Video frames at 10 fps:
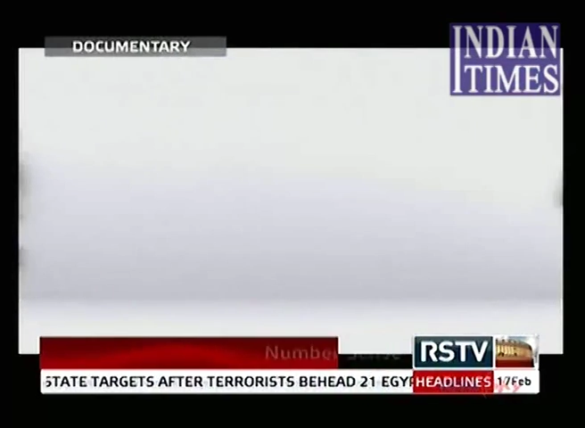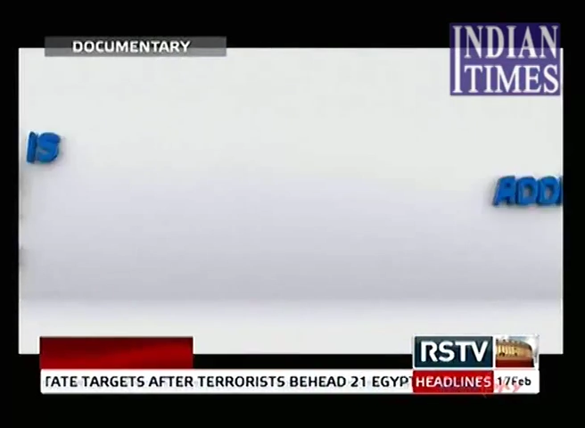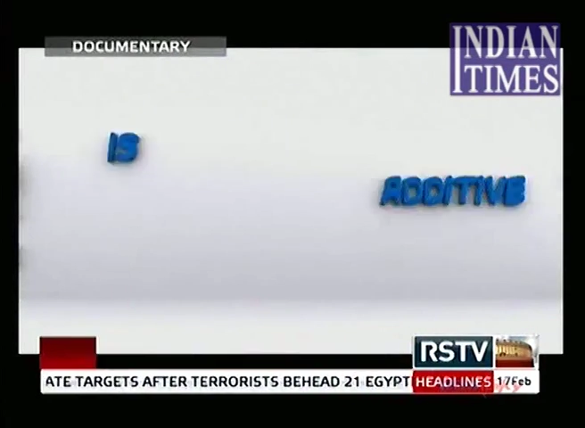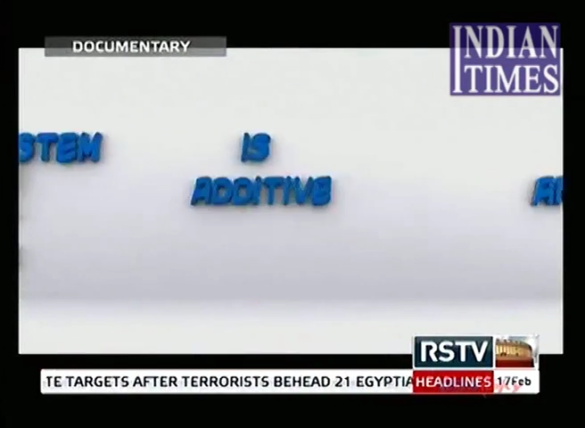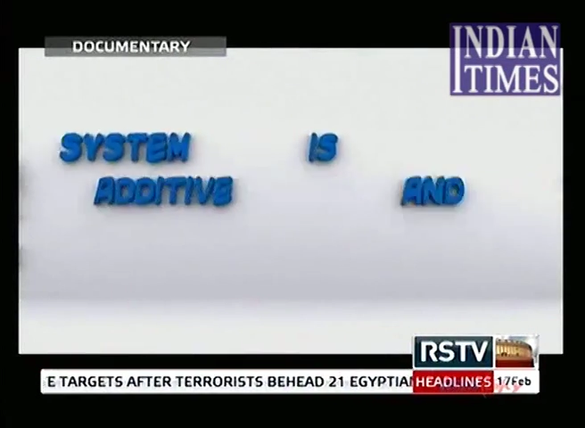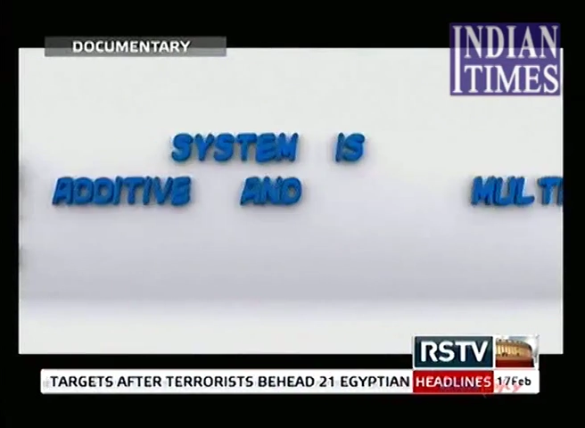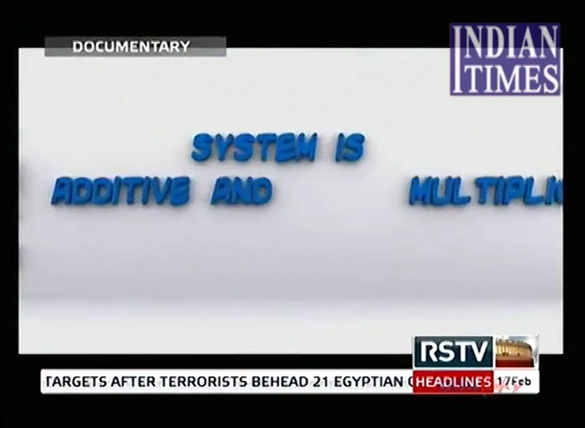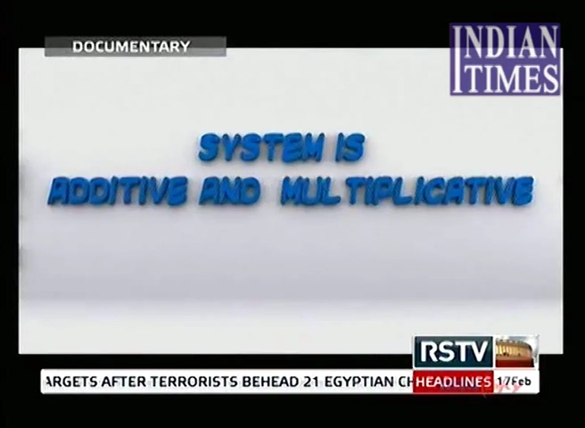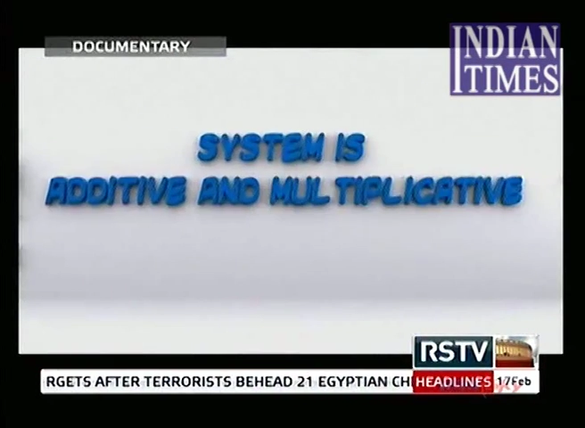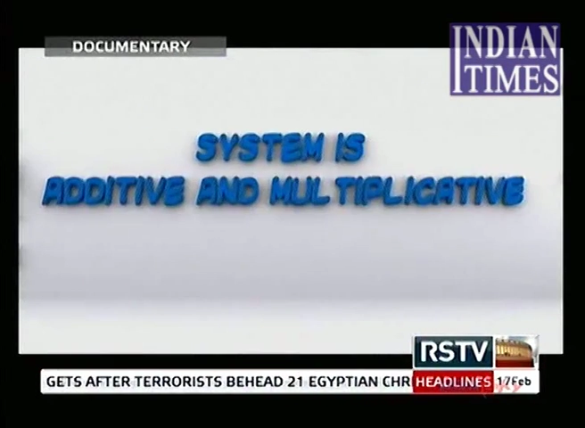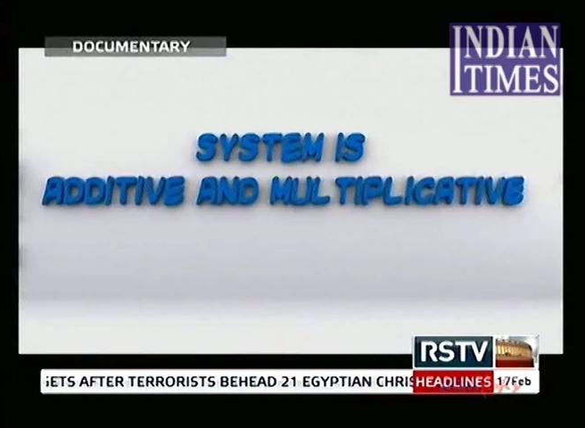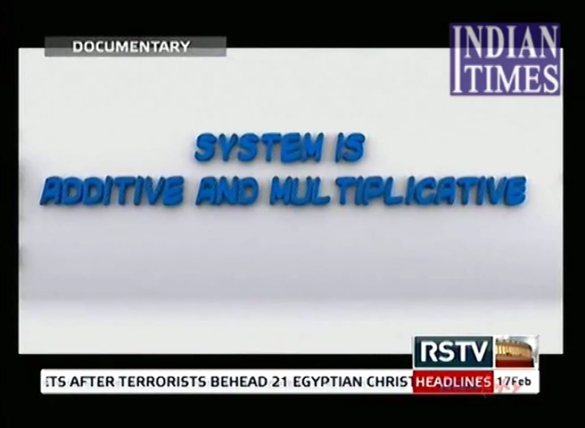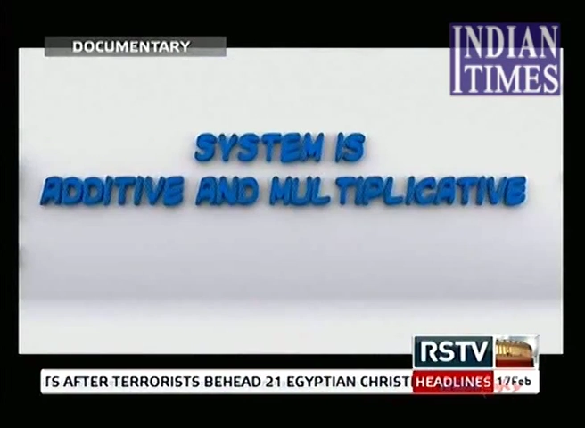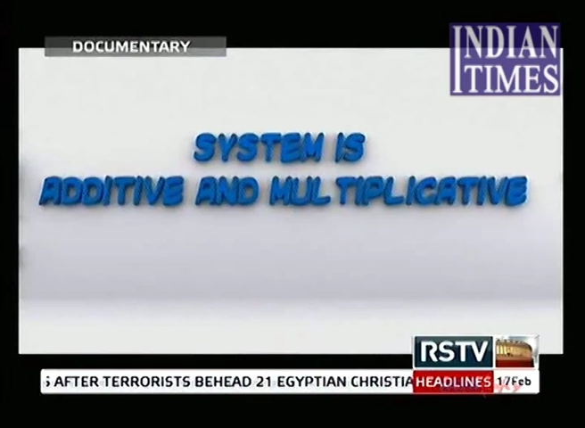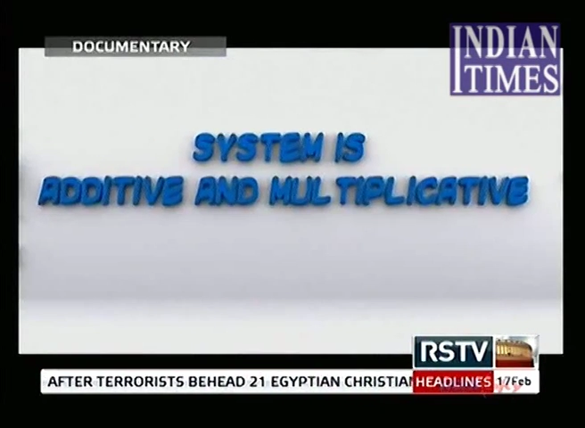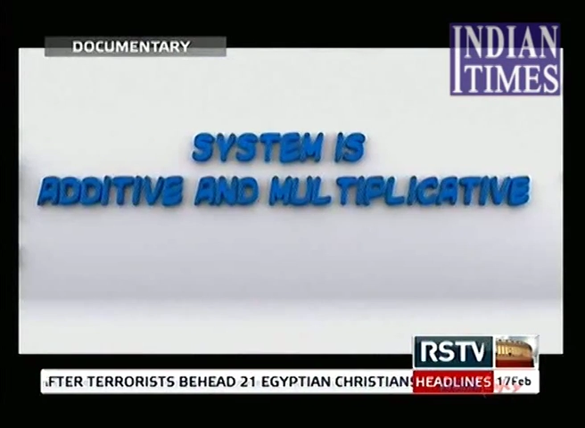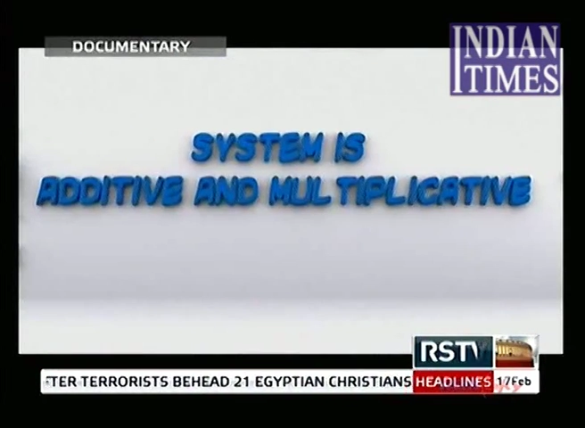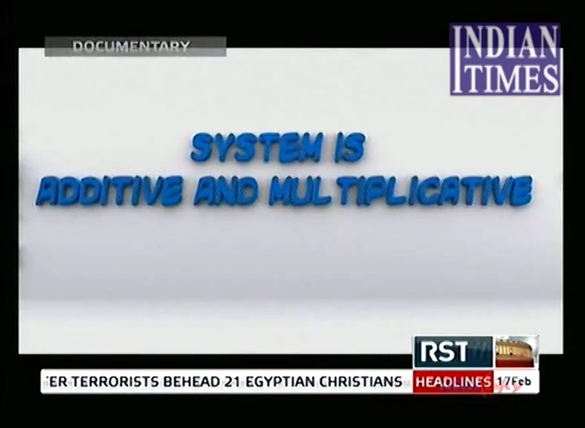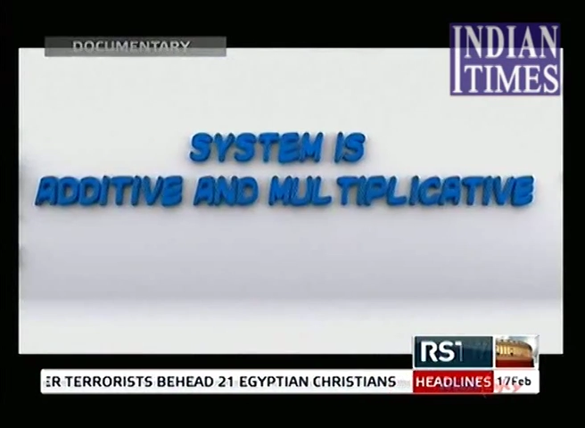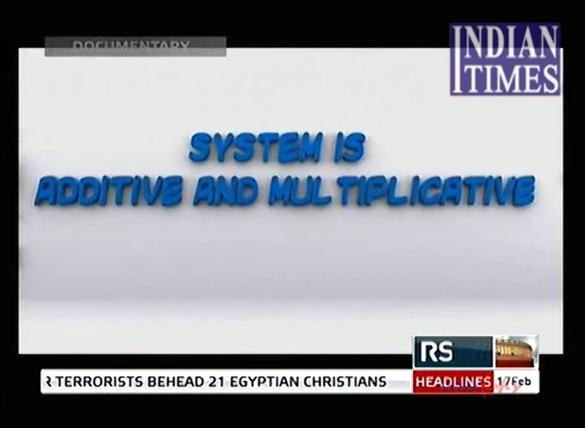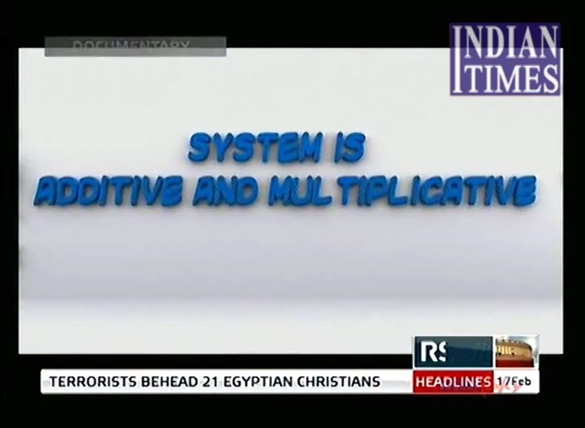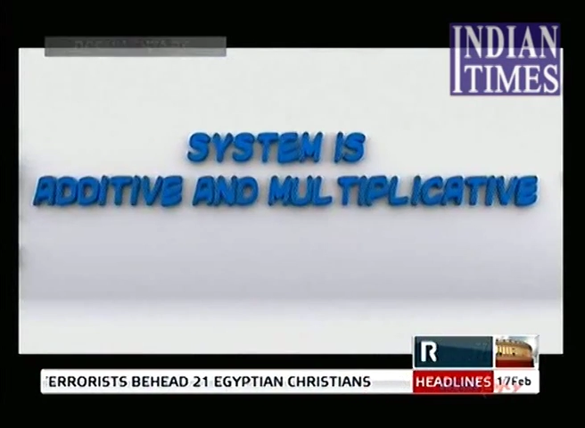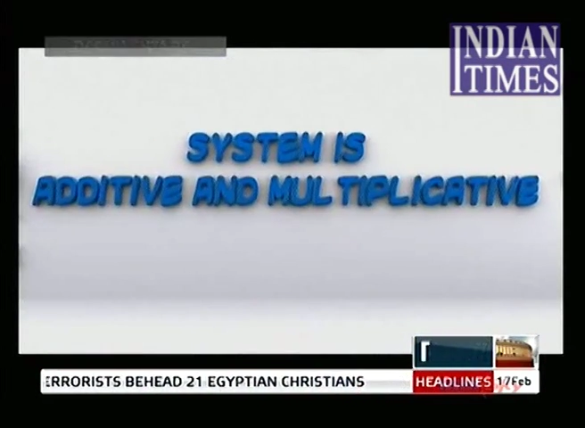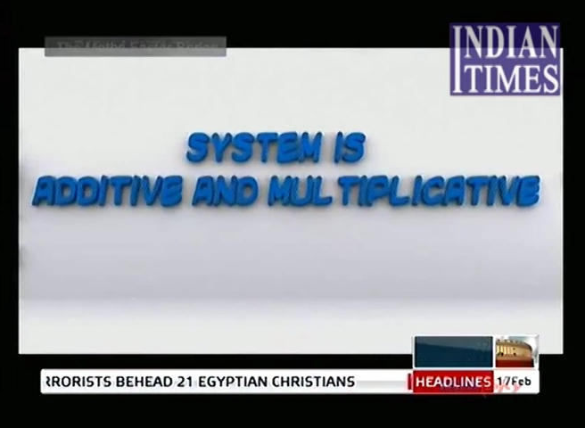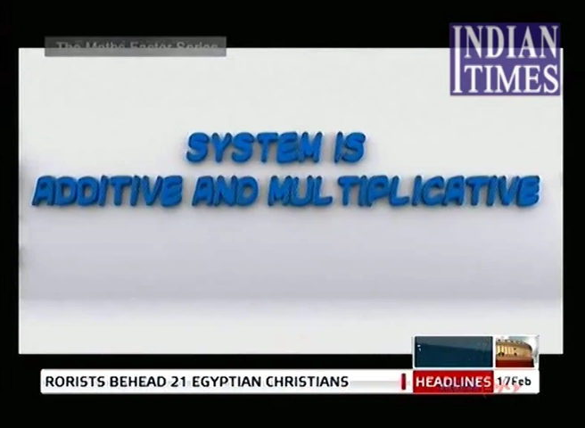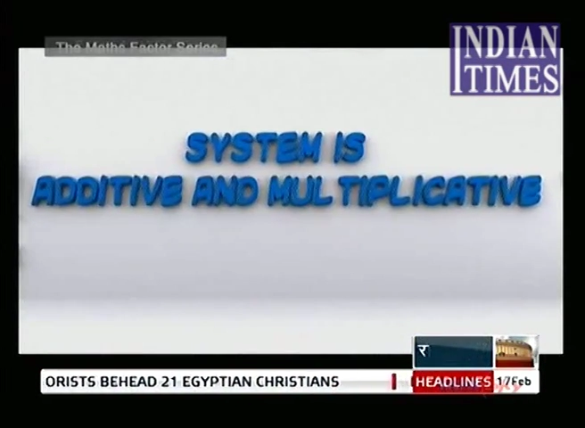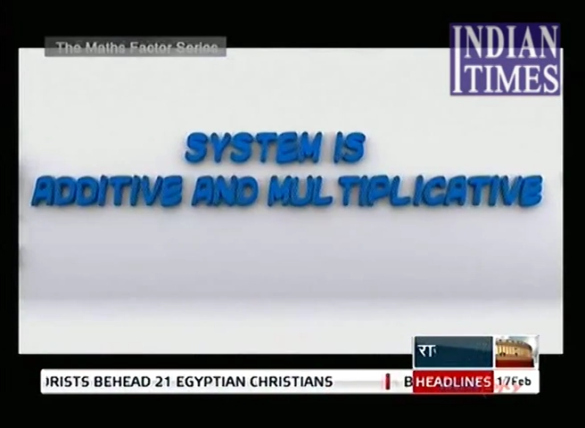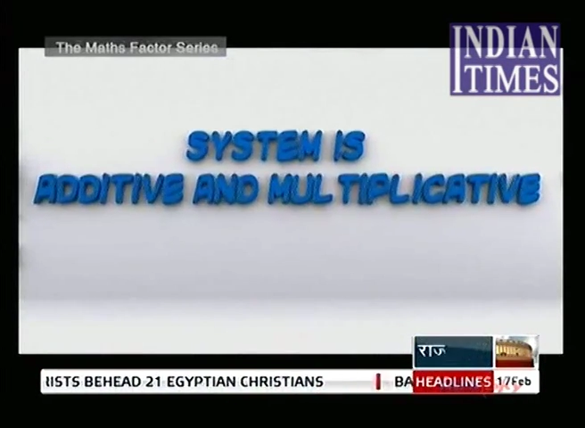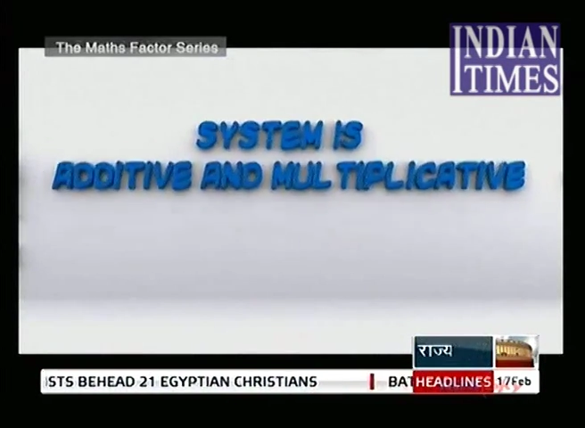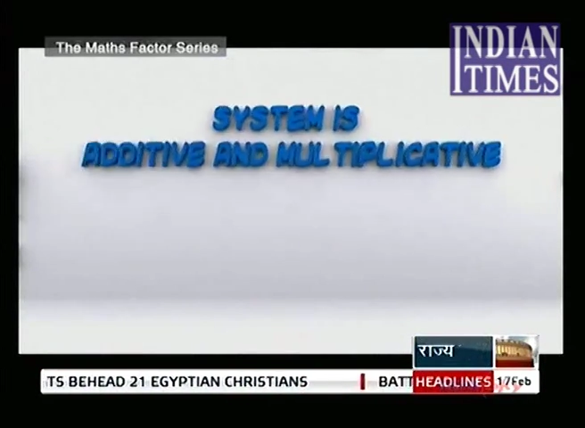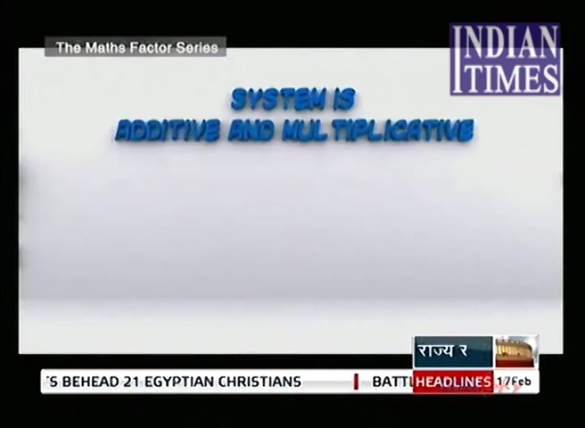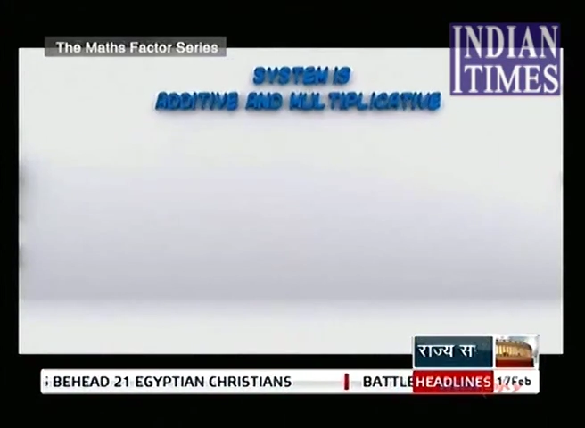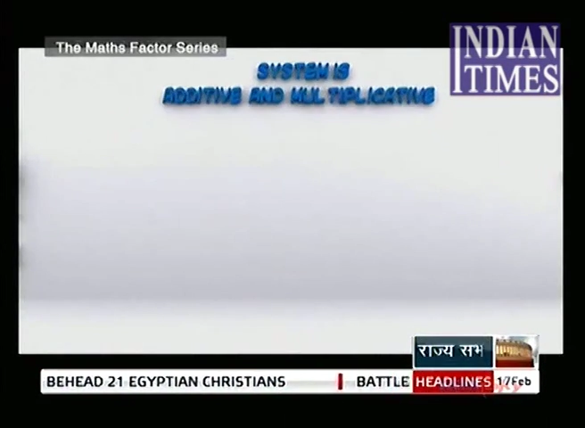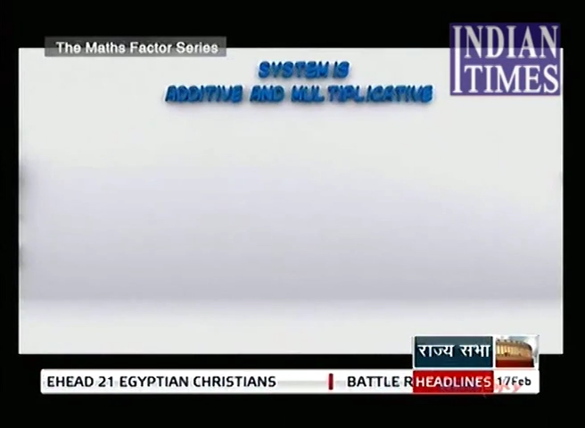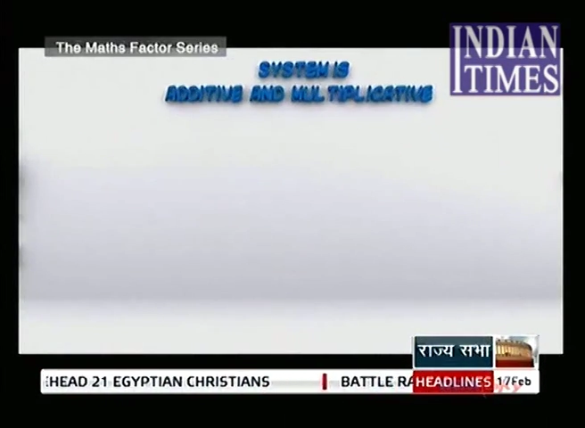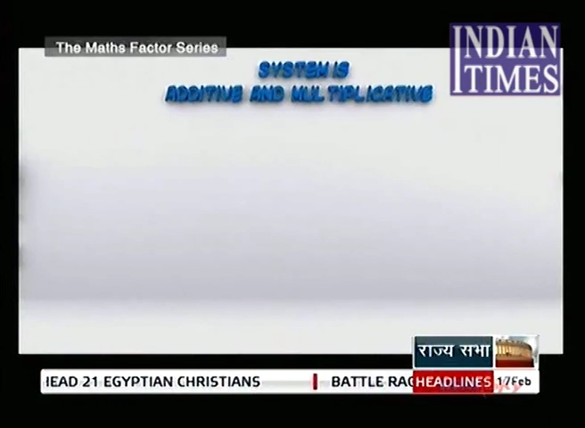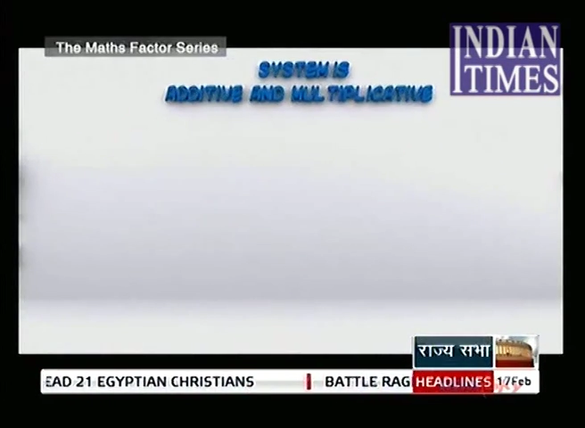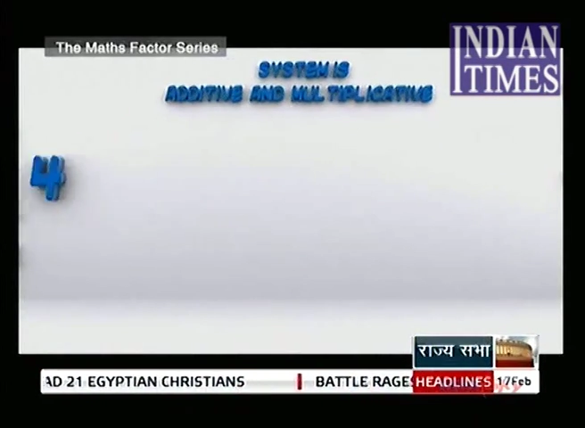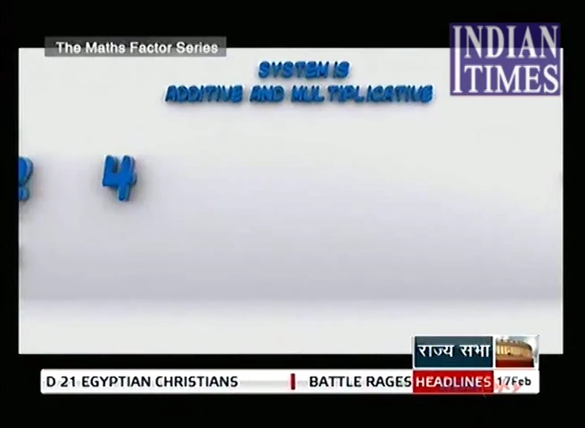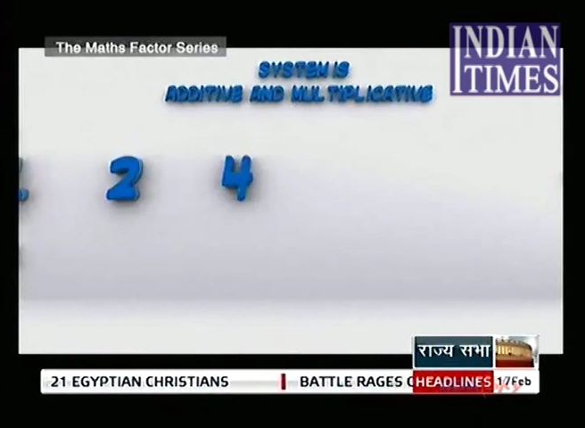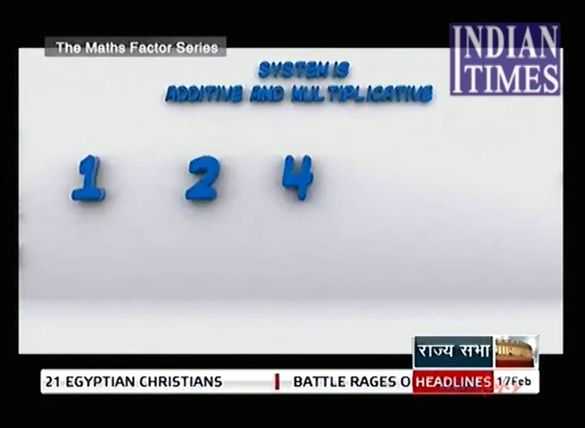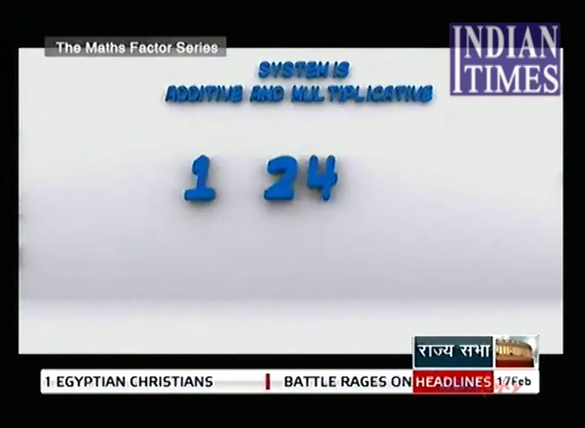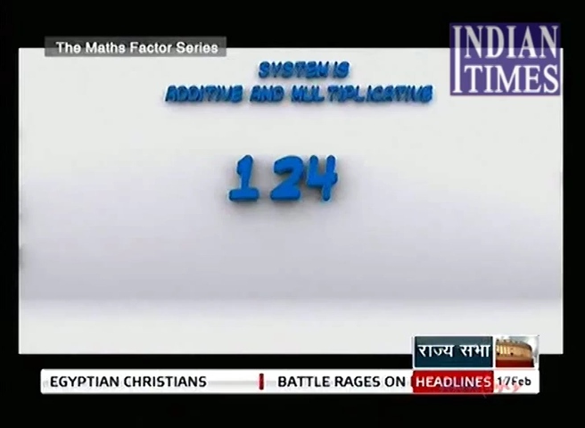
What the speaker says: [unreadable: no face in view]